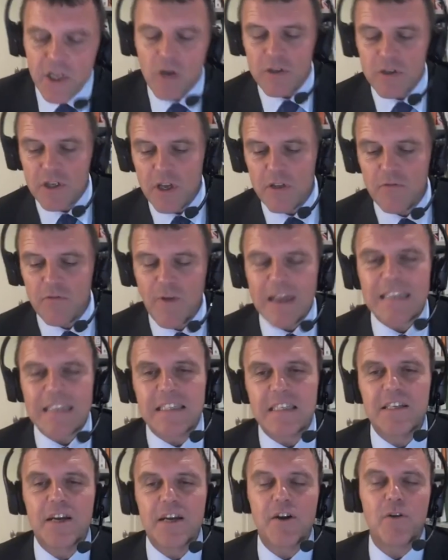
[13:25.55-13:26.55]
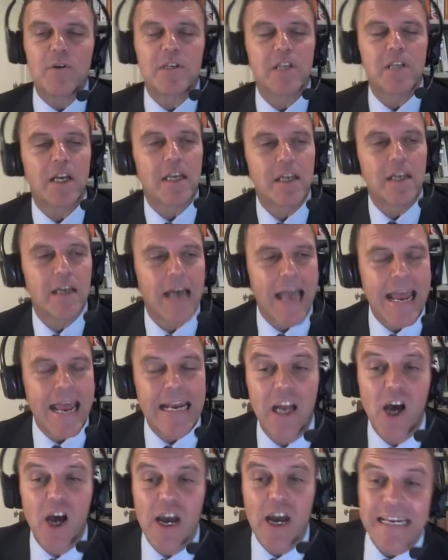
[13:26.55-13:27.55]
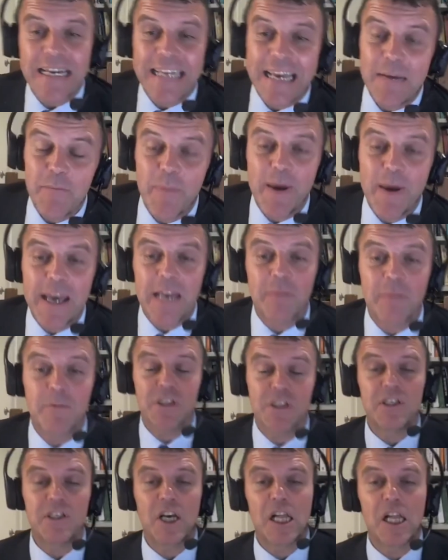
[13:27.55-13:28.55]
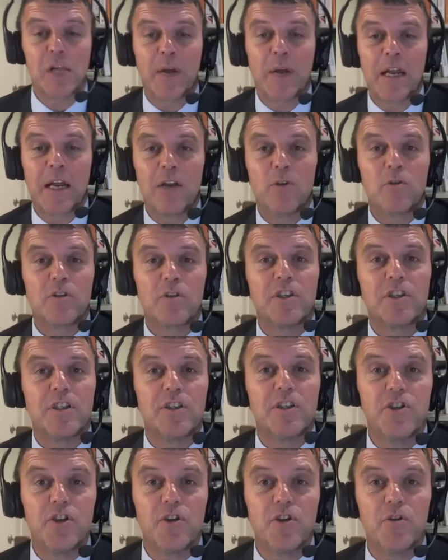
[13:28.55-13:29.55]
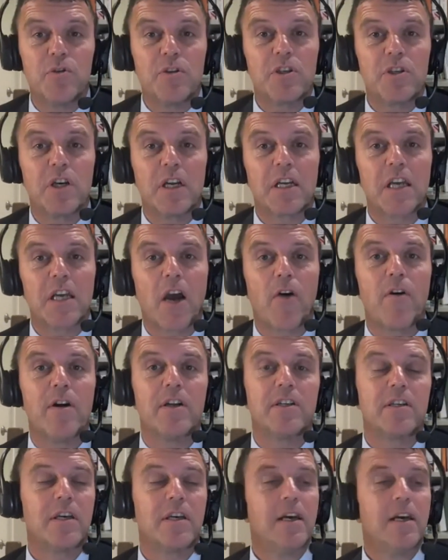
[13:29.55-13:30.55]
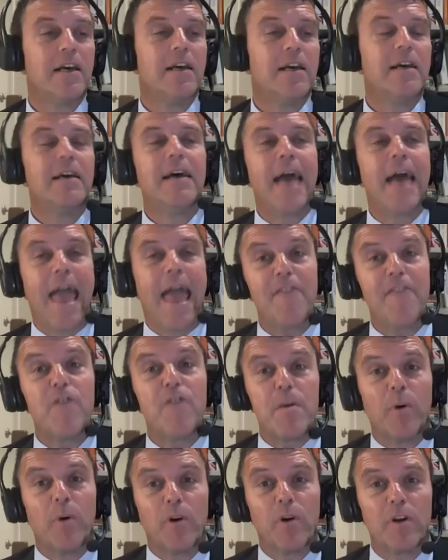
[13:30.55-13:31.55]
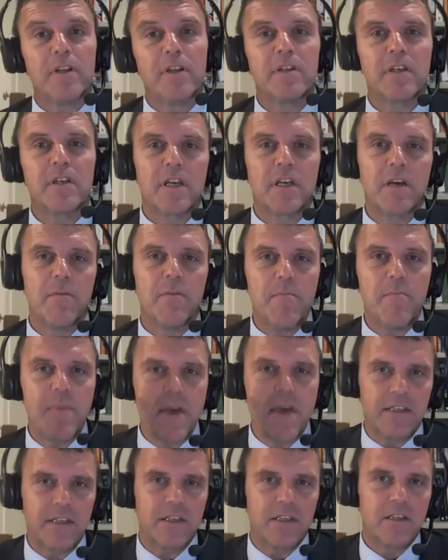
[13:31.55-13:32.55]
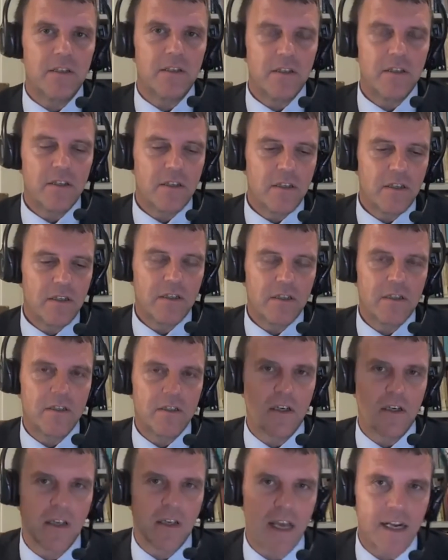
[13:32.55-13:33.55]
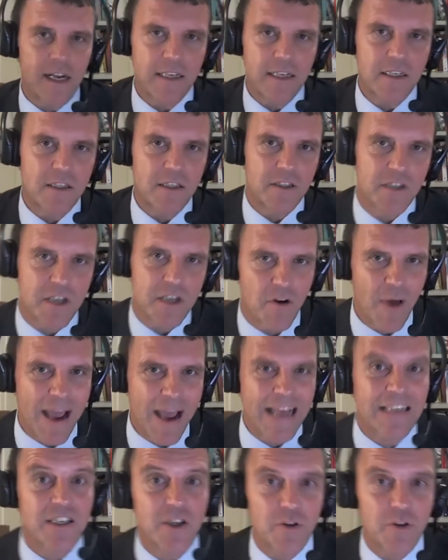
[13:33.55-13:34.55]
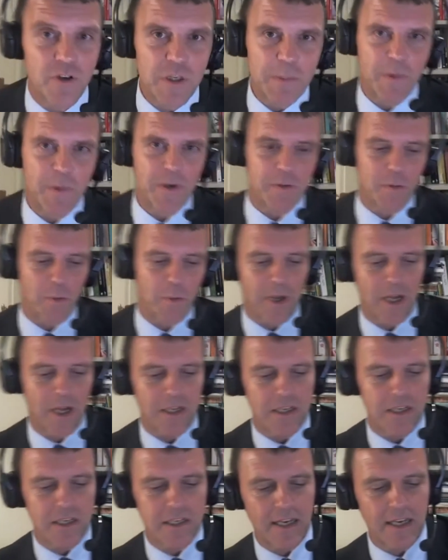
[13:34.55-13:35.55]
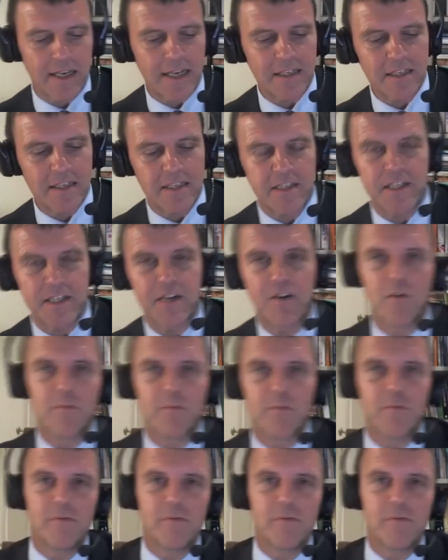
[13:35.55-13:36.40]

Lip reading: the Race to Zero is like a headline campaign which Gonzalo and I launched in June to encourage everybody to commit to getting to zero as soon as possible. We like to say get to zero